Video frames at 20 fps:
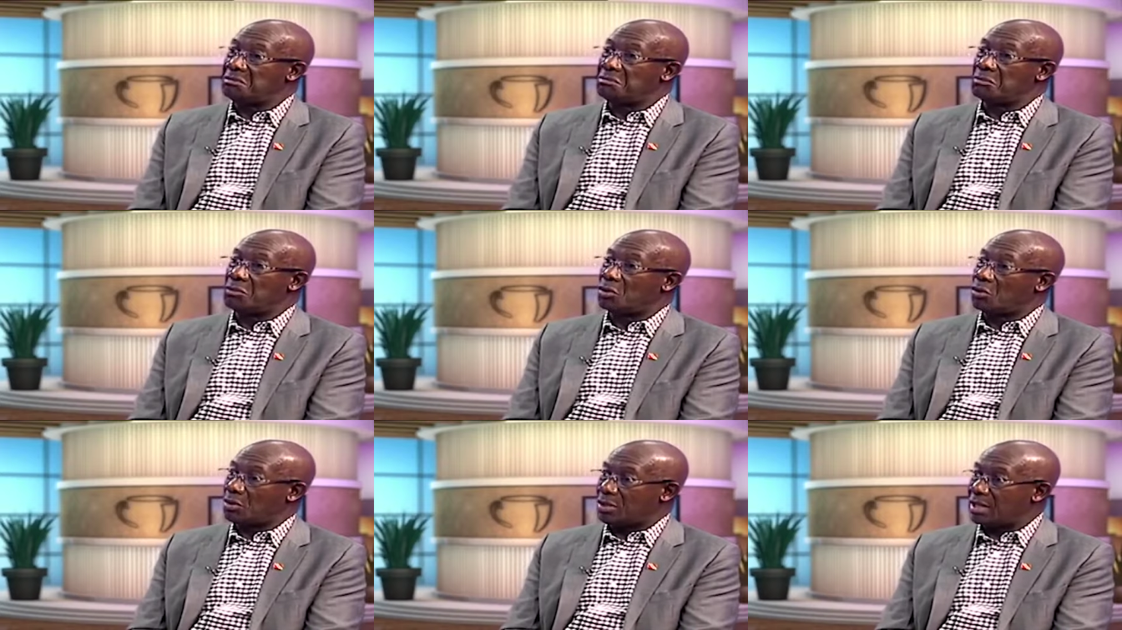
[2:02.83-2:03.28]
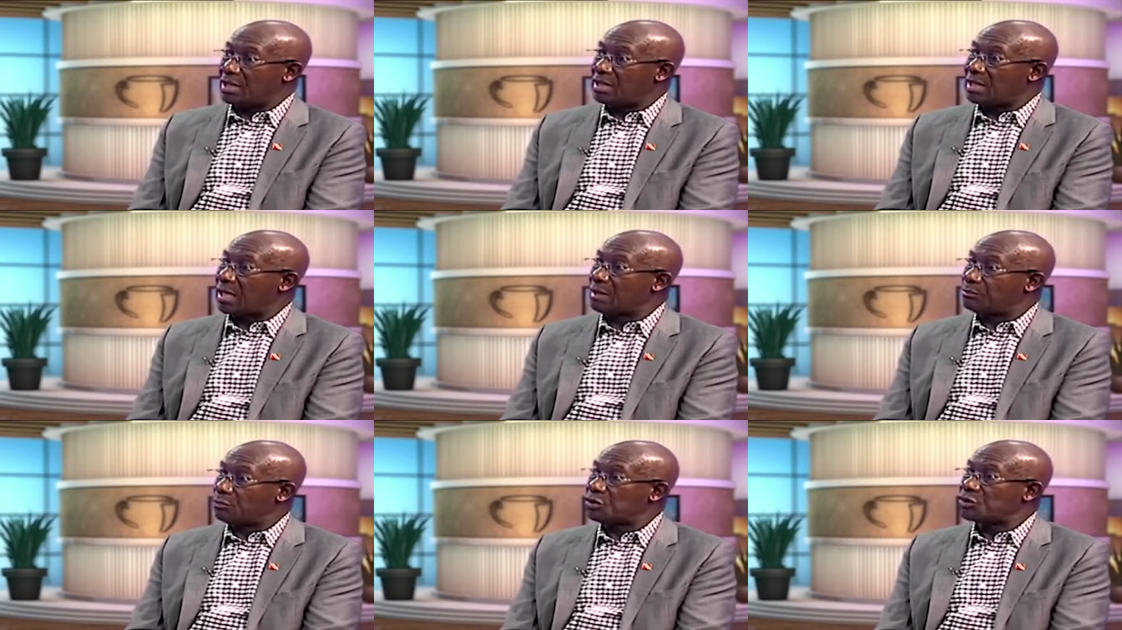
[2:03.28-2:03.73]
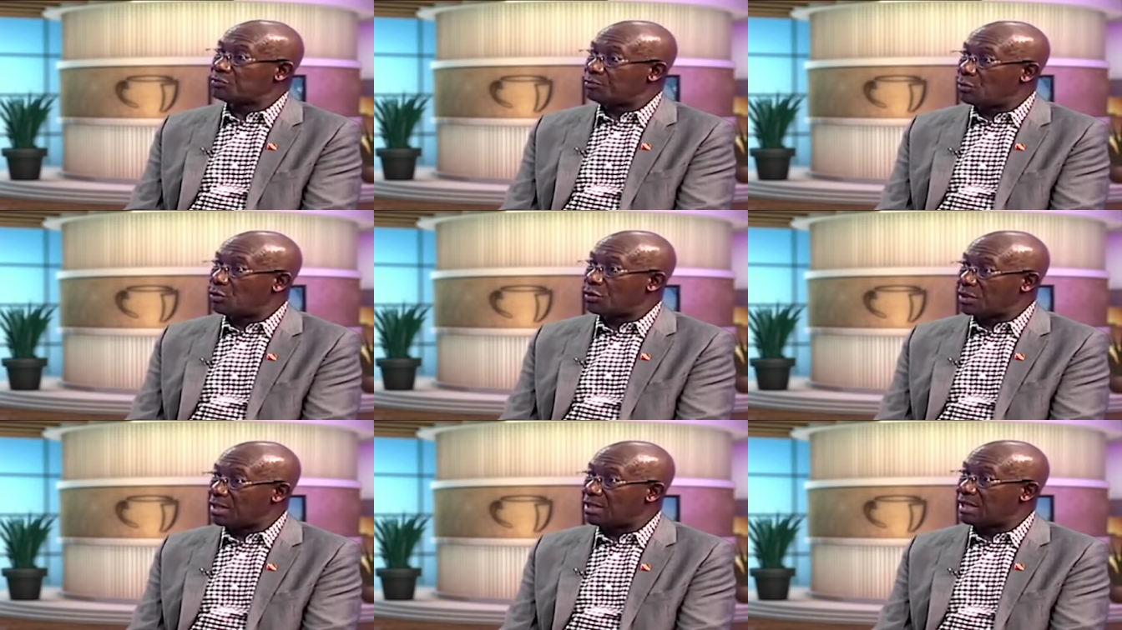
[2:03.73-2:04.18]
more than that, much
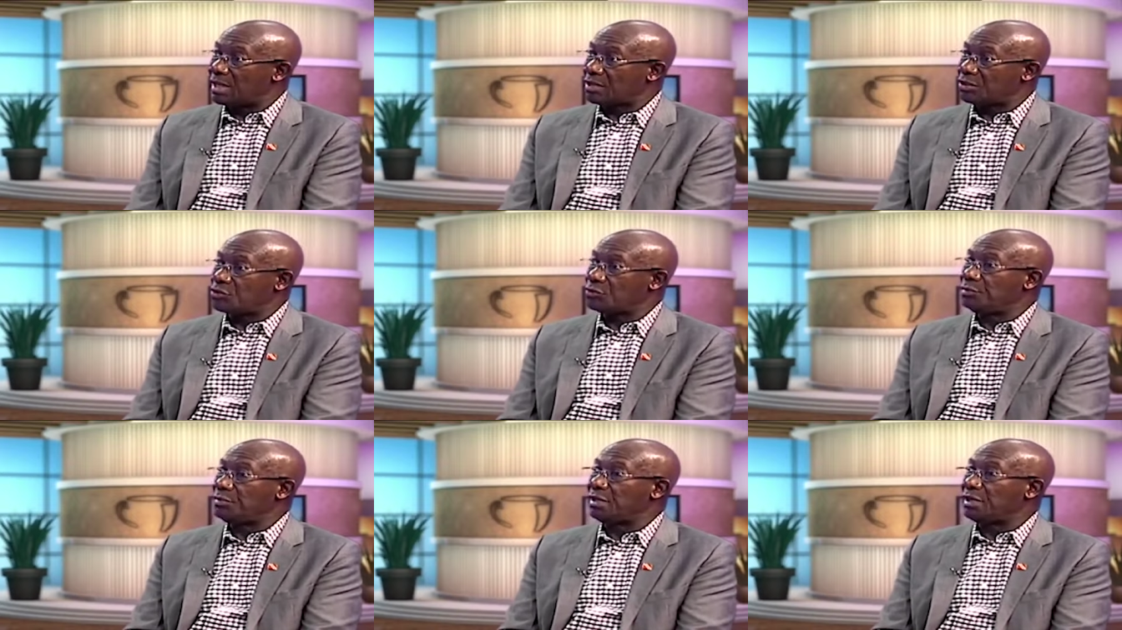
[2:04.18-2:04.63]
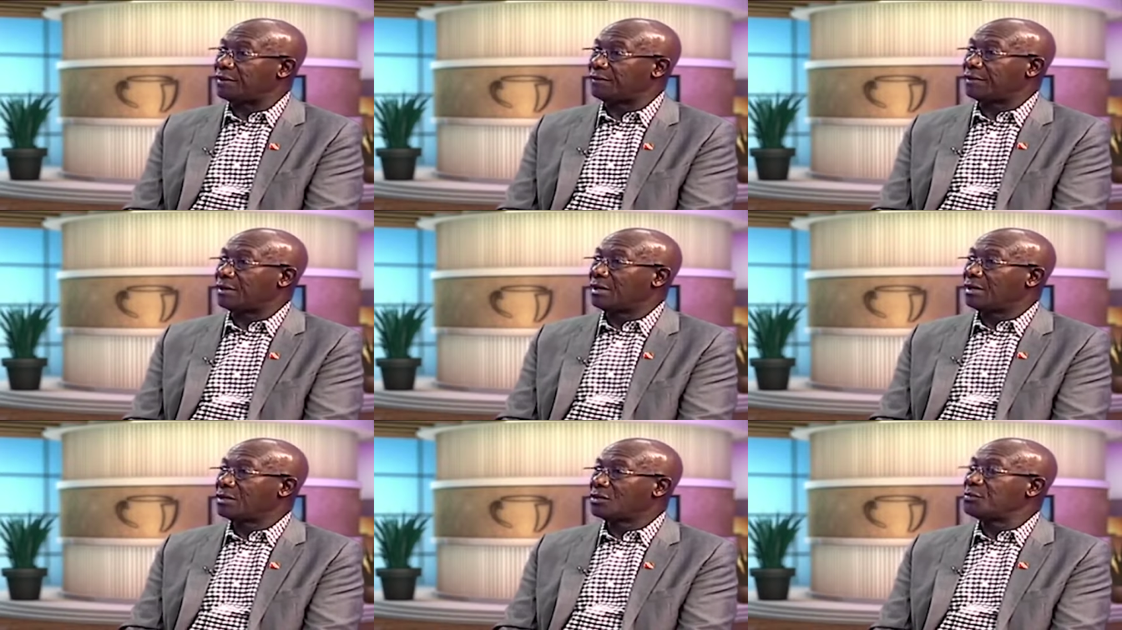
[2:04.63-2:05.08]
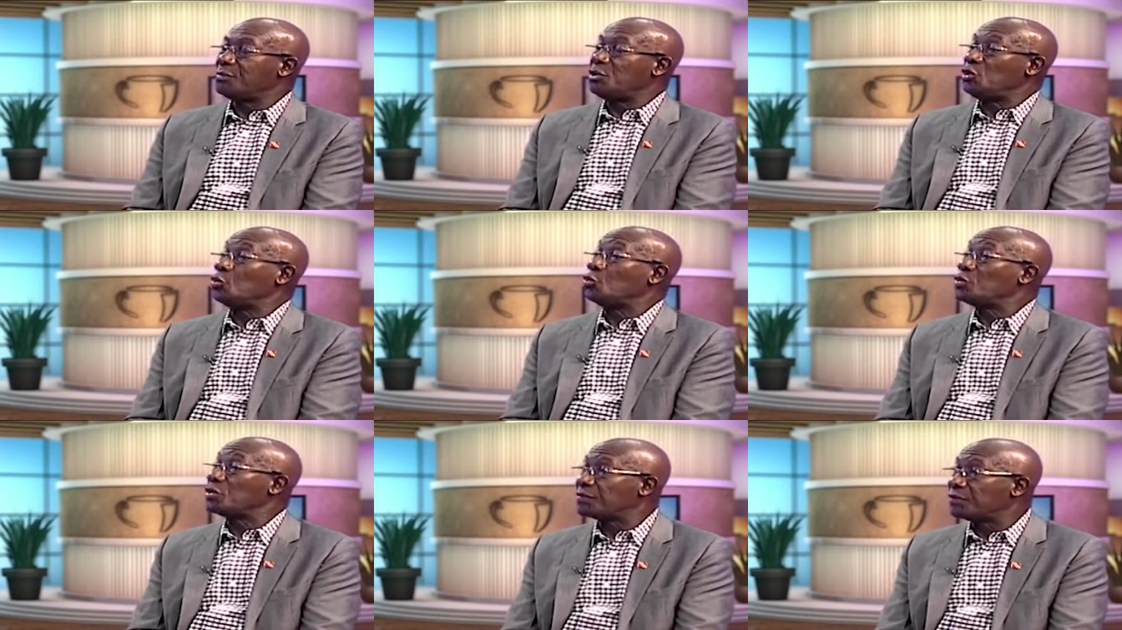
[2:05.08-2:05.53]
more than that, to be, uh, to be
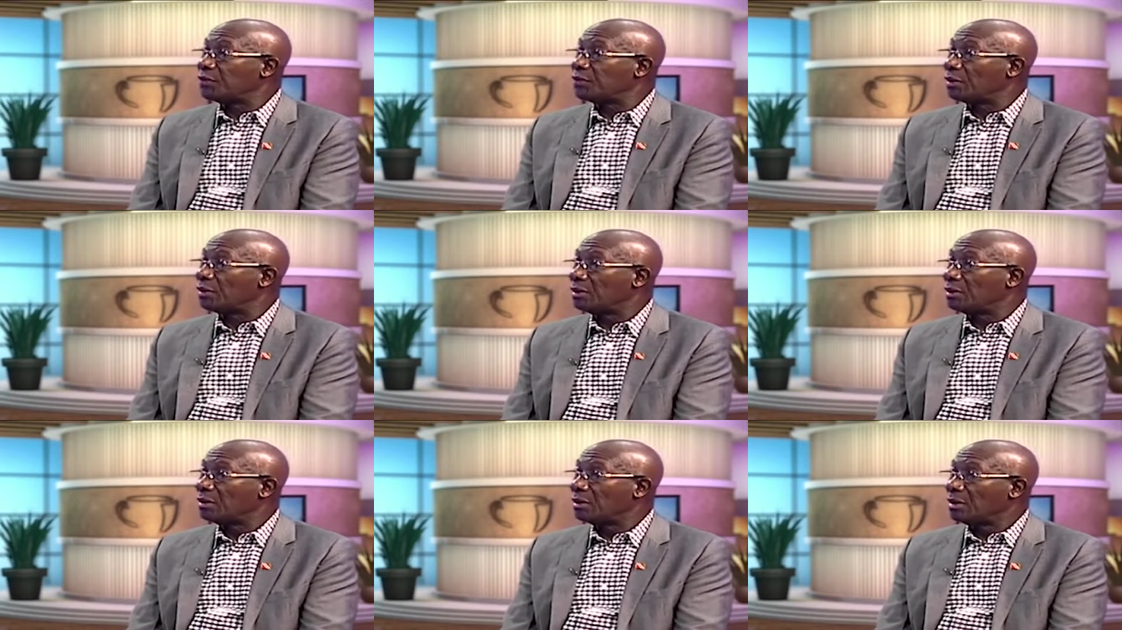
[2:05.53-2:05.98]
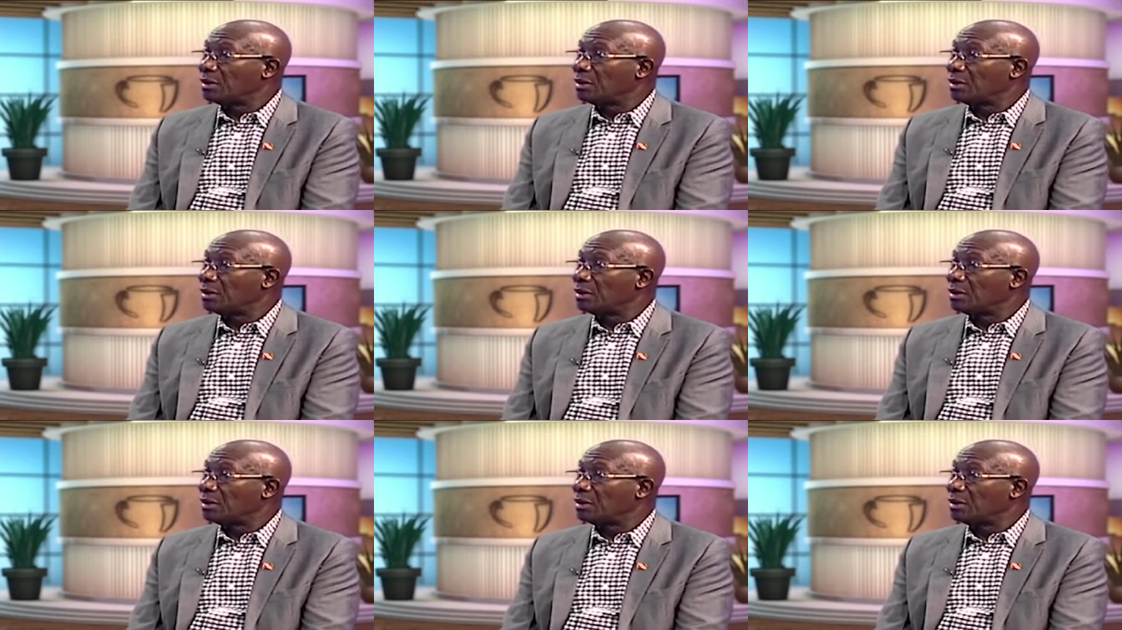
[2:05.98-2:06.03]
useful.